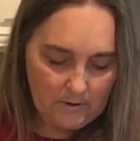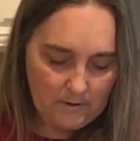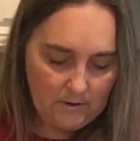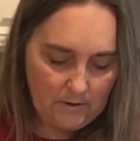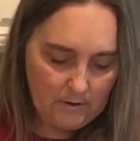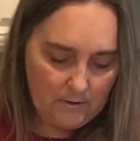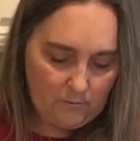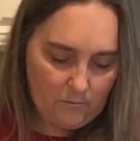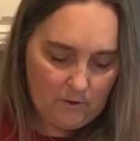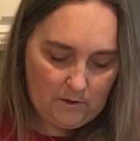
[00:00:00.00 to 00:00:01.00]
And
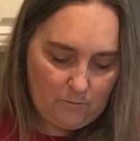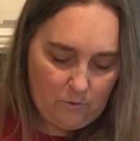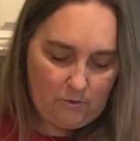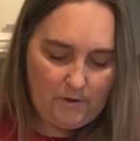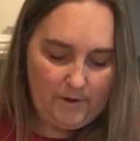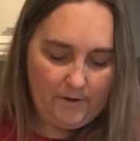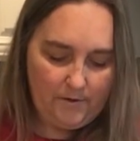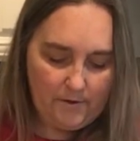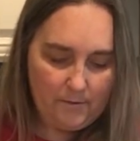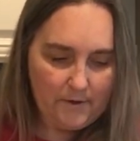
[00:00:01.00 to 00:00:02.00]
one more here,
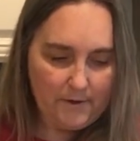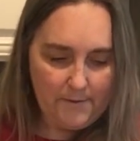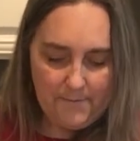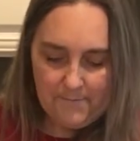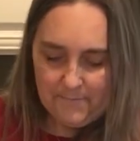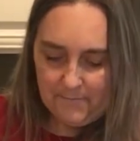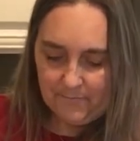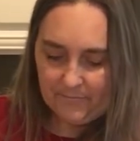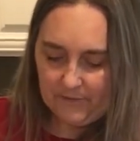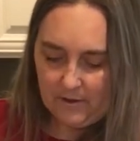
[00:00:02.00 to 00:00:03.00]
there we go.
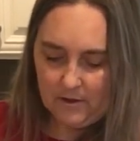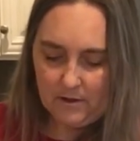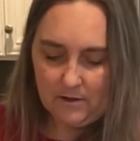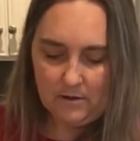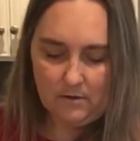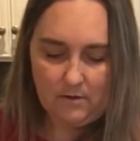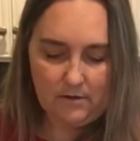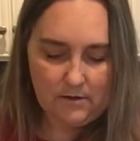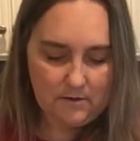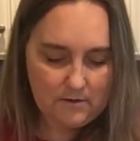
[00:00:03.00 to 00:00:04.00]
And all
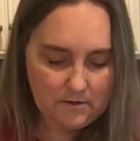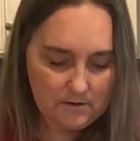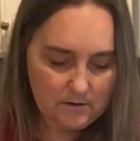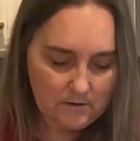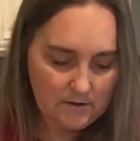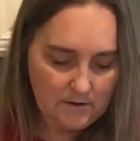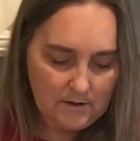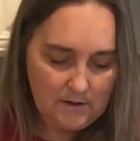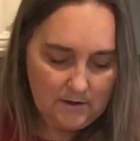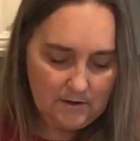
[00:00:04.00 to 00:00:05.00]
these.
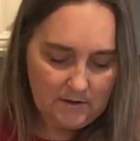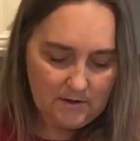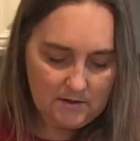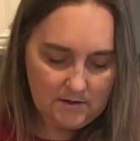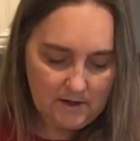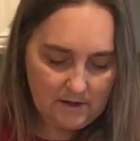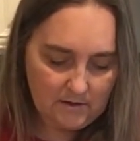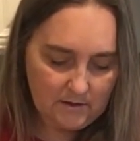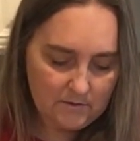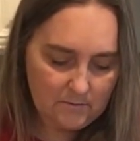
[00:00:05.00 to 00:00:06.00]
Let's stack
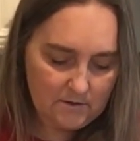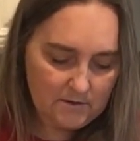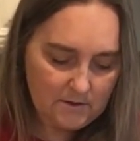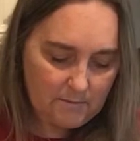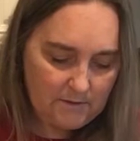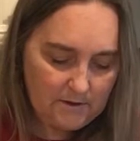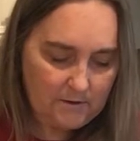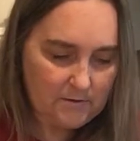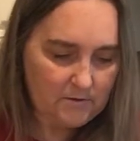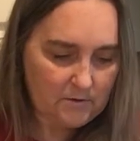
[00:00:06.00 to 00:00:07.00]
these ones here
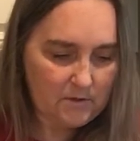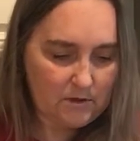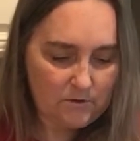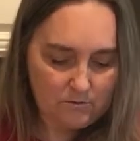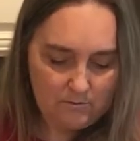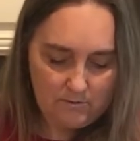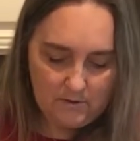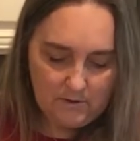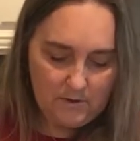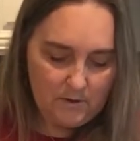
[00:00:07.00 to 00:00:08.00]
so we can do
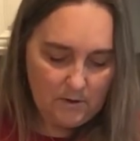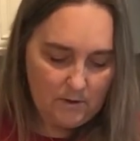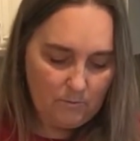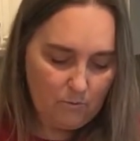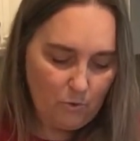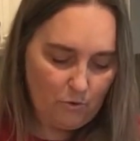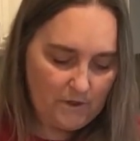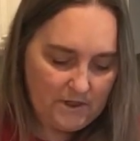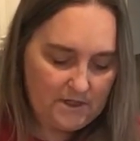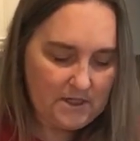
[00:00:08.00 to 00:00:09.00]
more at
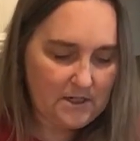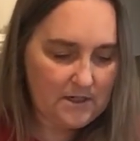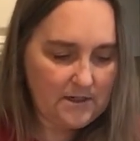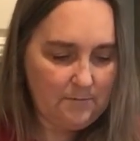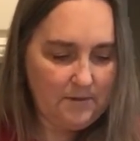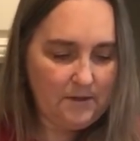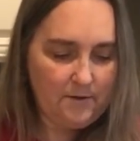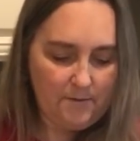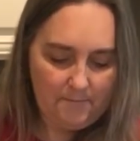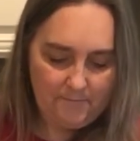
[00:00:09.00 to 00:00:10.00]
a time here.